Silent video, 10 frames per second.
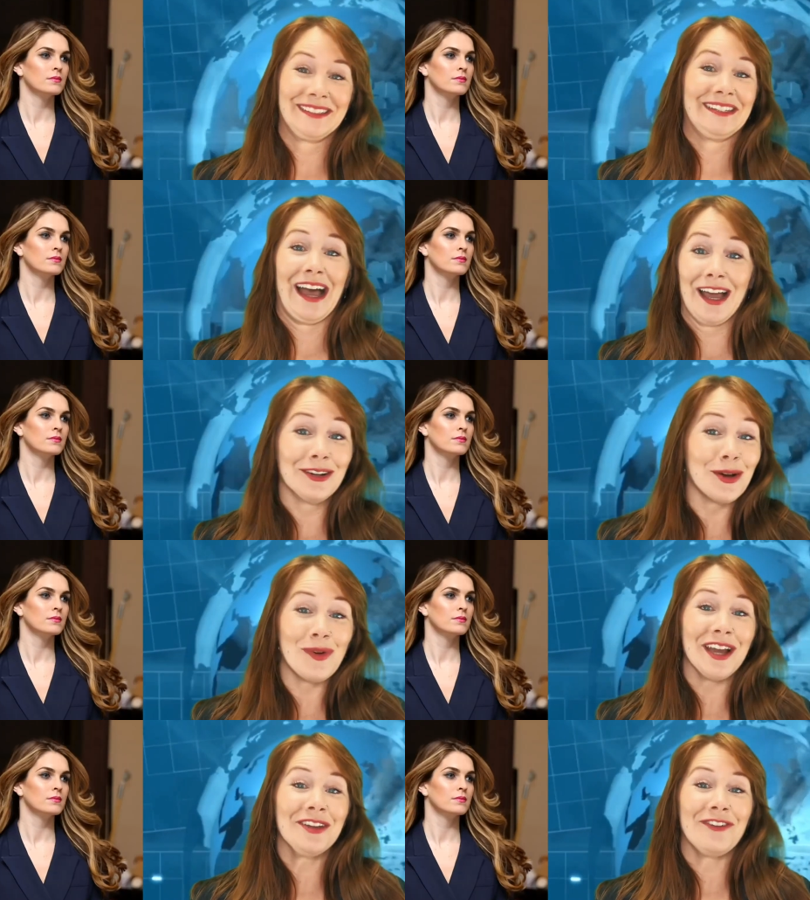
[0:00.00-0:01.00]
Speaker 1: I don't know why
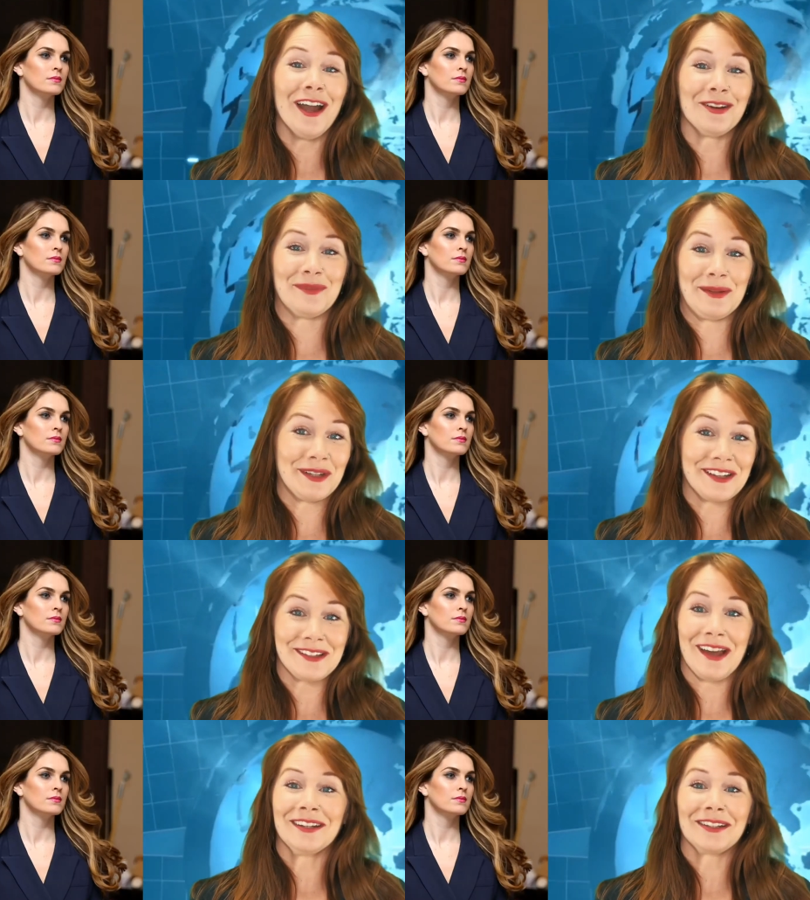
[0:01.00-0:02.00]
he fired me, because
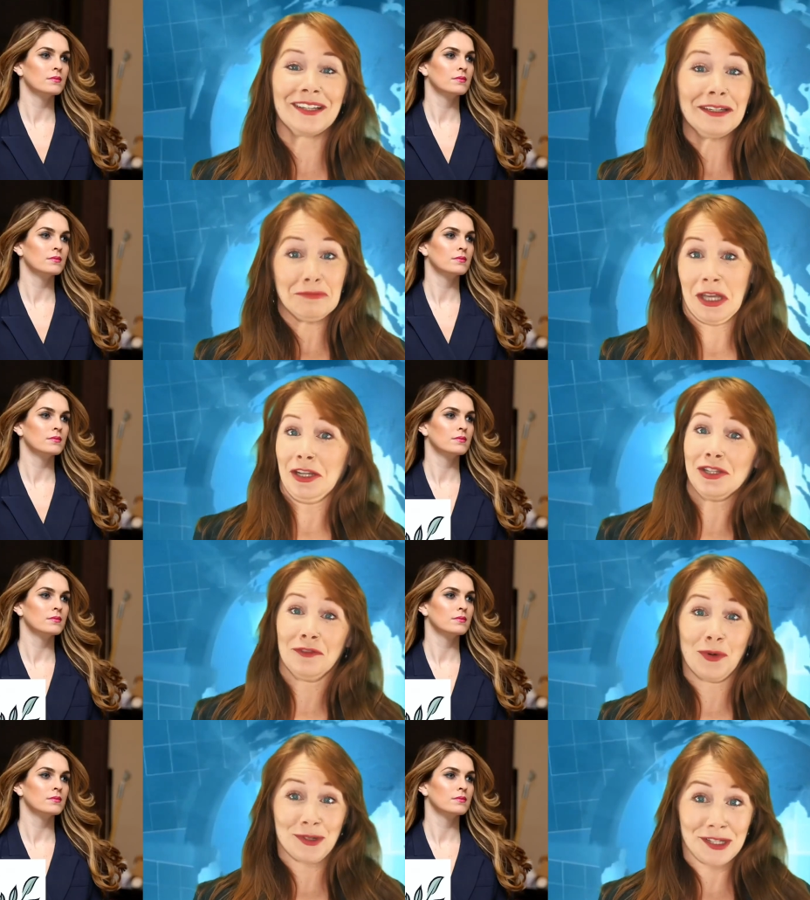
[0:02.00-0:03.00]
technically, it is the Four
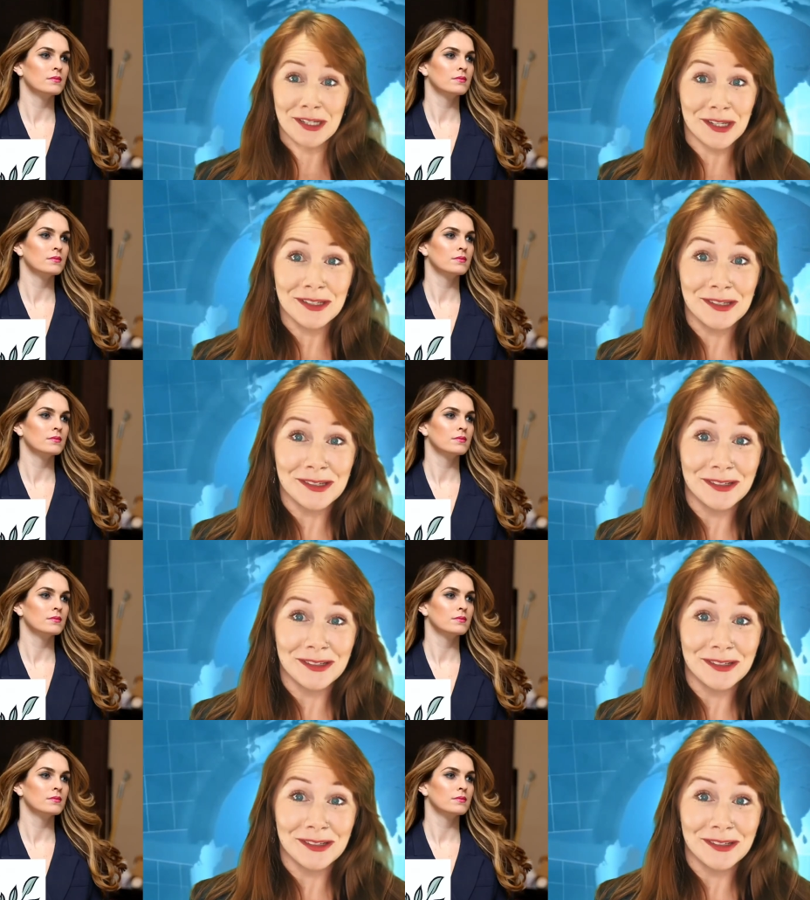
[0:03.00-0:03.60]
Seasons.